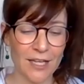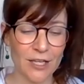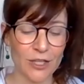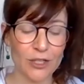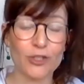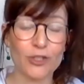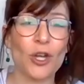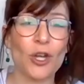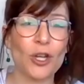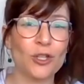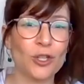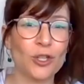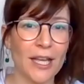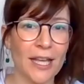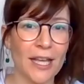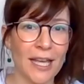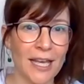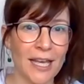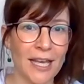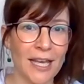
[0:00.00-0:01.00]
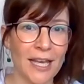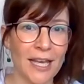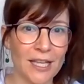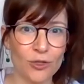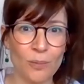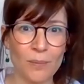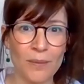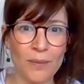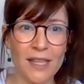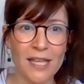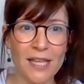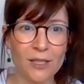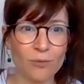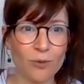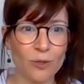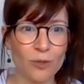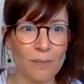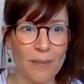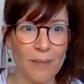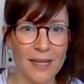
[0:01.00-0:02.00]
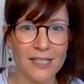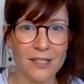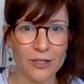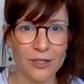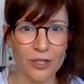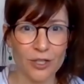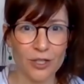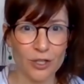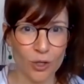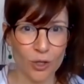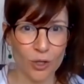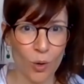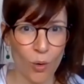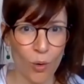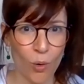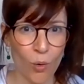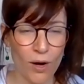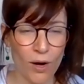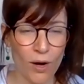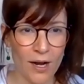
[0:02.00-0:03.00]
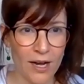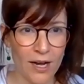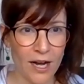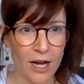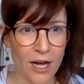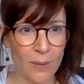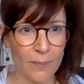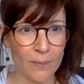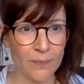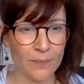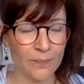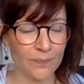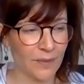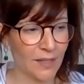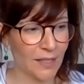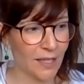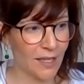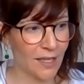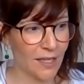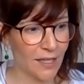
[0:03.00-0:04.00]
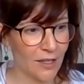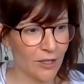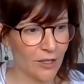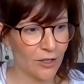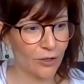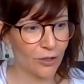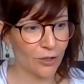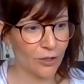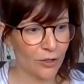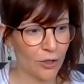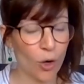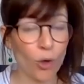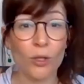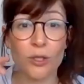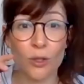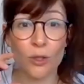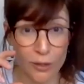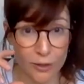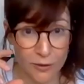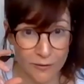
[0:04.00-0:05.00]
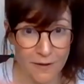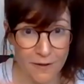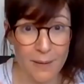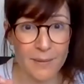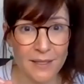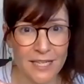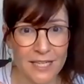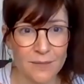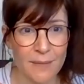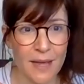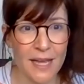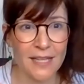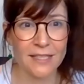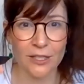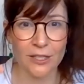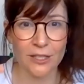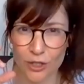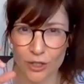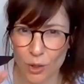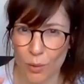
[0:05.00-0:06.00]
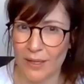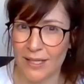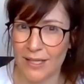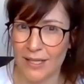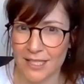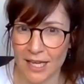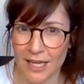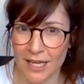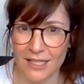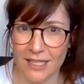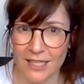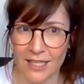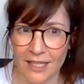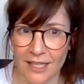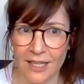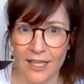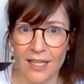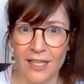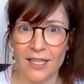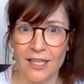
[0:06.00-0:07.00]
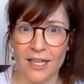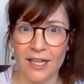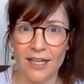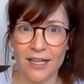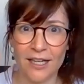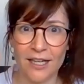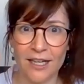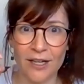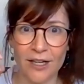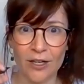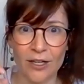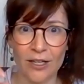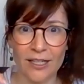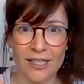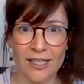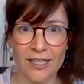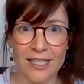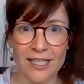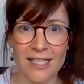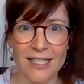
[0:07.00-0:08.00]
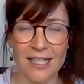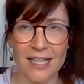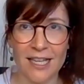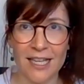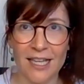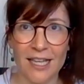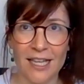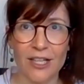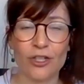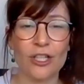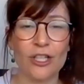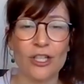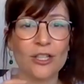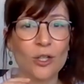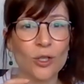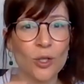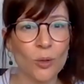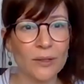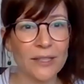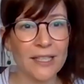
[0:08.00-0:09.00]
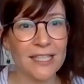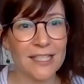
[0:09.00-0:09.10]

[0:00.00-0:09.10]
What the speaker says: to me, that's what makes her so her feminist message so exciting, because she's not